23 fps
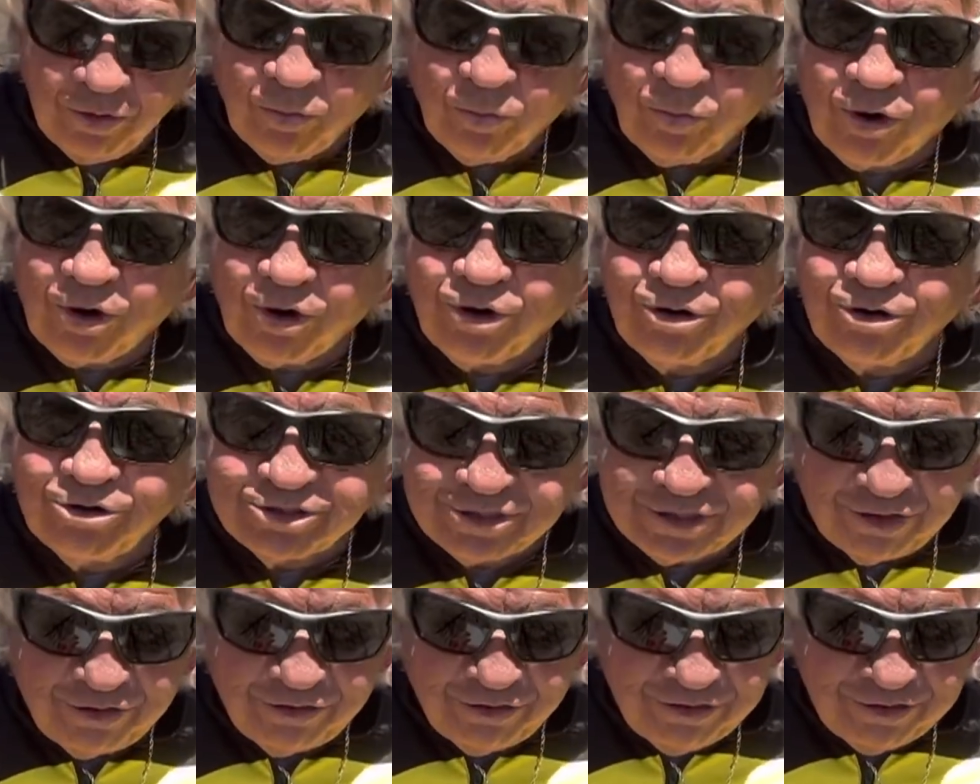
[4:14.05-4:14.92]
words
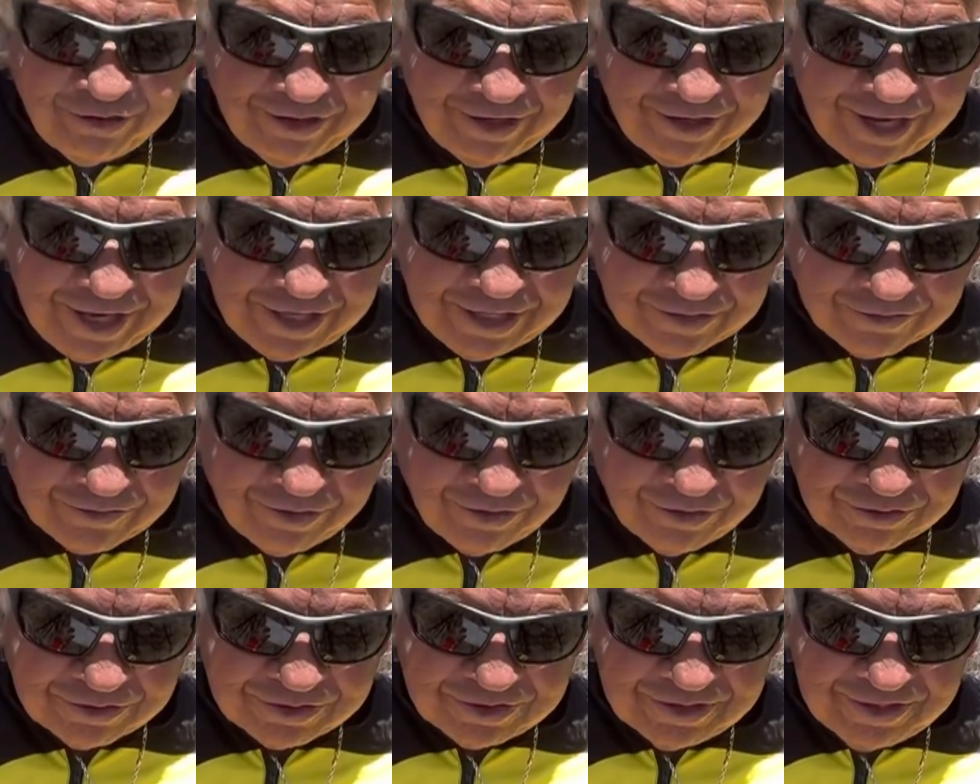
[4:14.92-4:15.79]
that are in today's
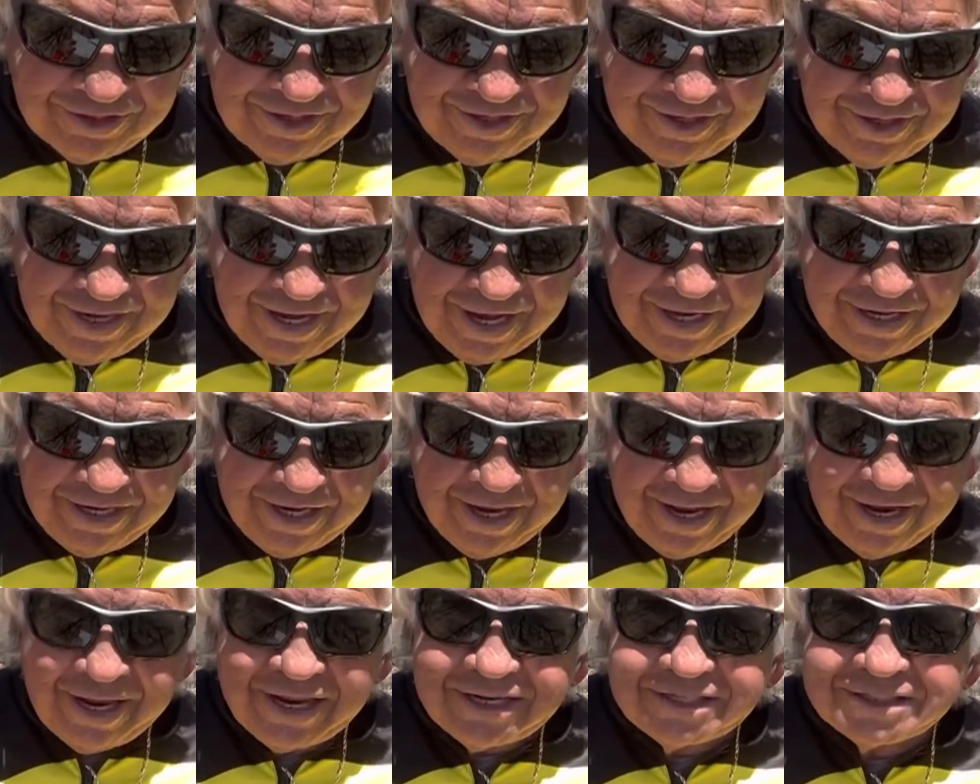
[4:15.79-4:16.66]
verse. And
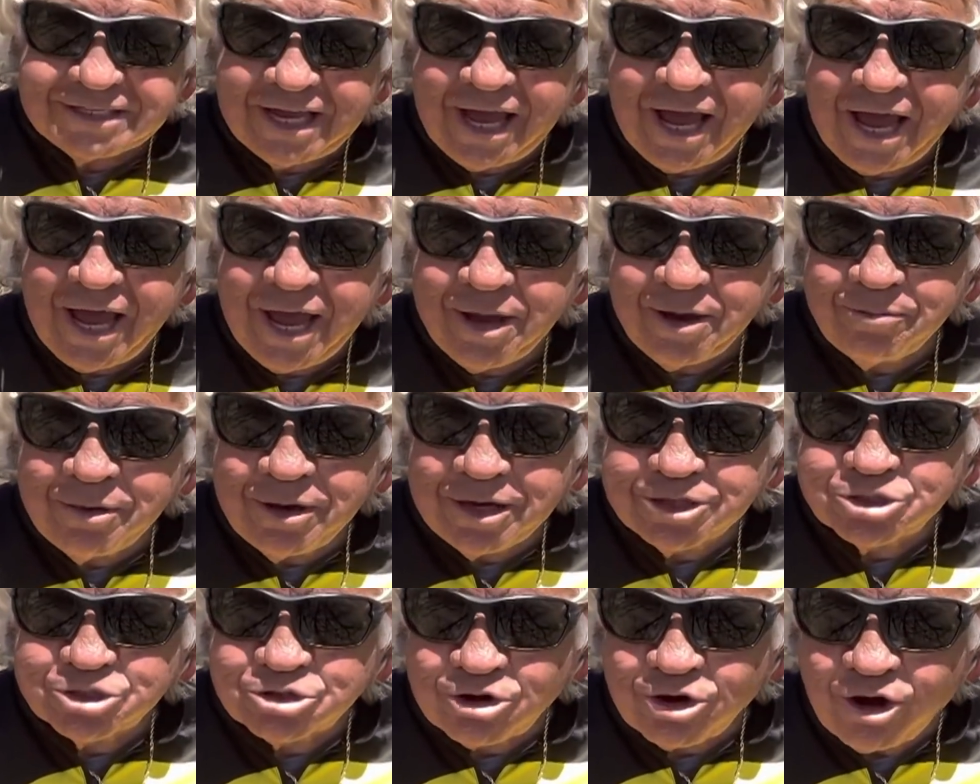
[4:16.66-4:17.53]
yet, as I am
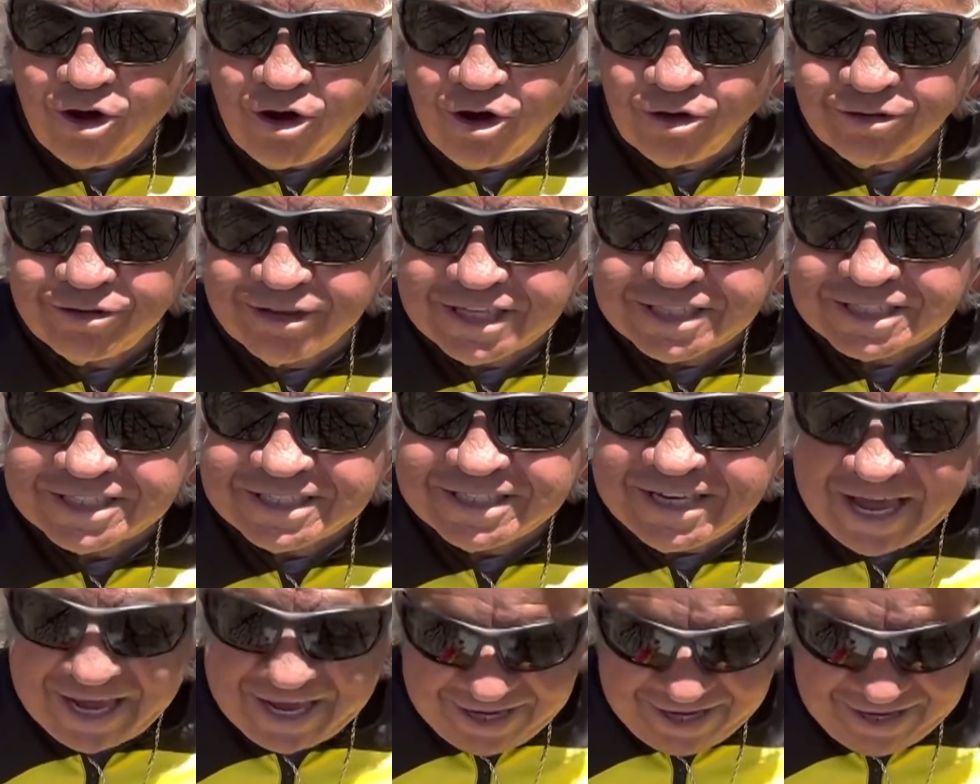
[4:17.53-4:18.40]
as strong this
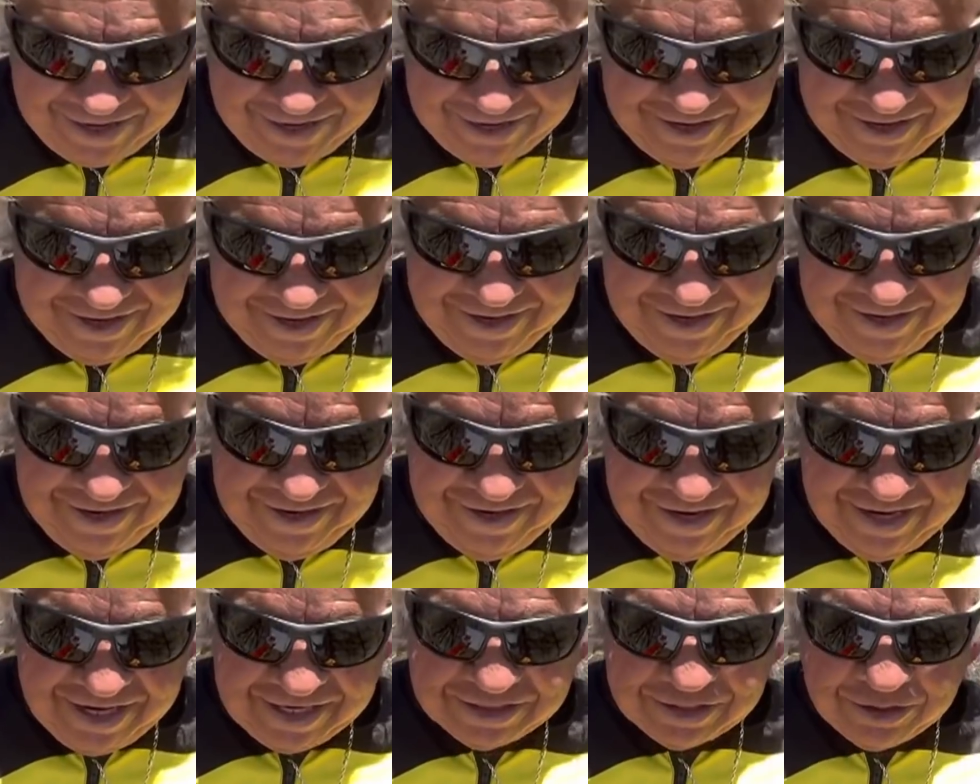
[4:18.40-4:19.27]
day
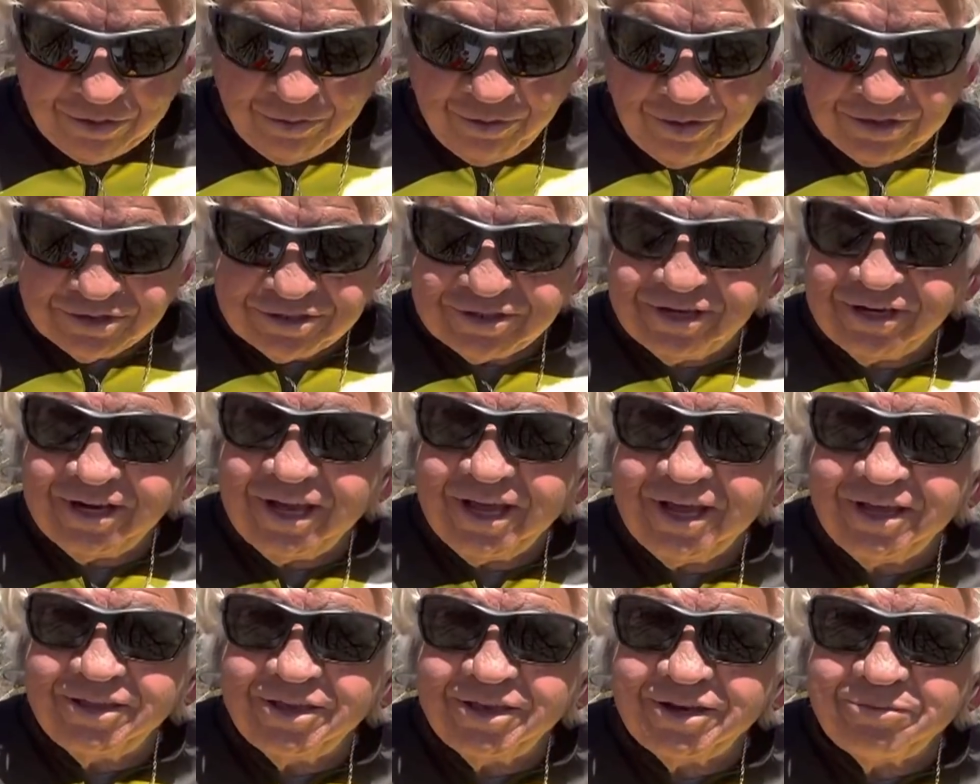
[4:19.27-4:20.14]
as I was the
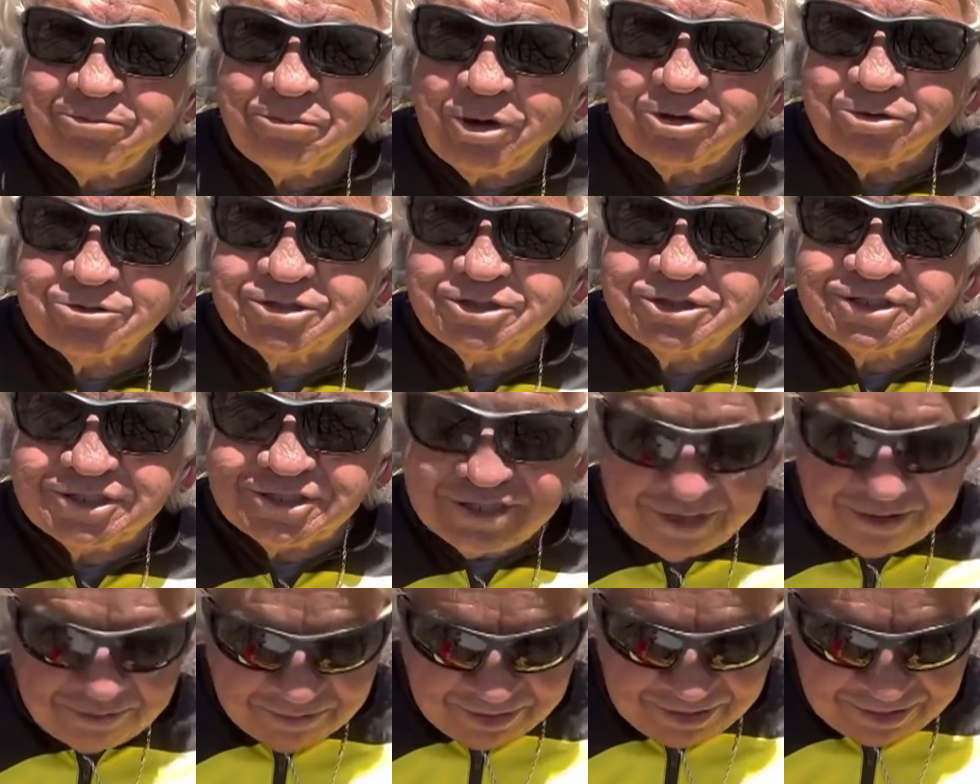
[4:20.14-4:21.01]
day that Moses
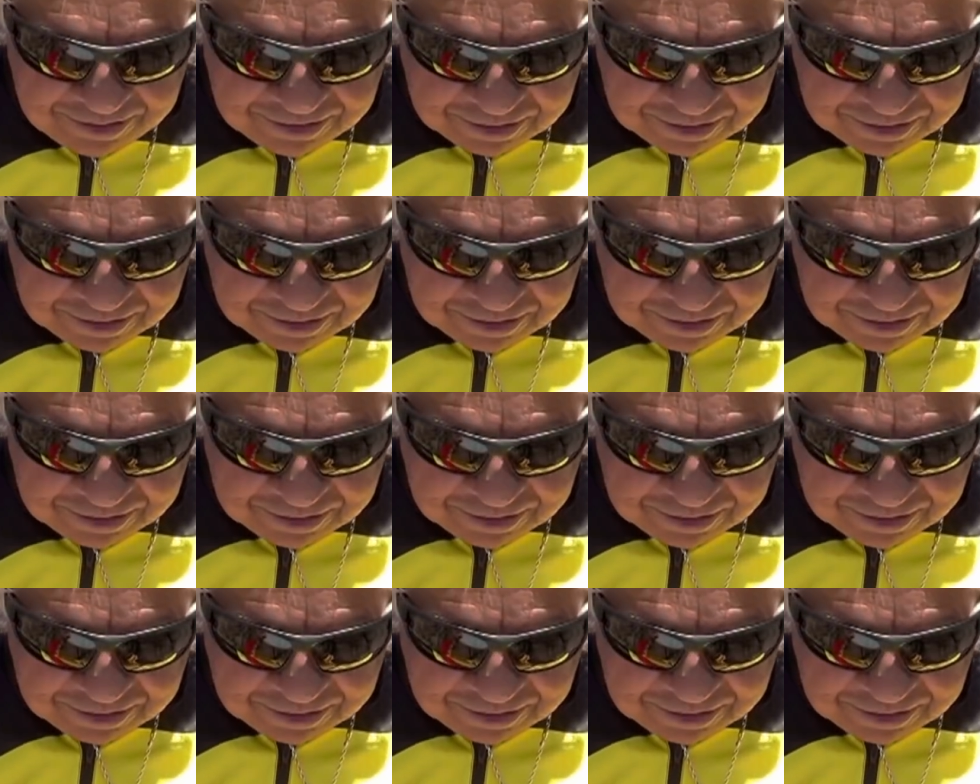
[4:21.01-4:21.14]
sent me to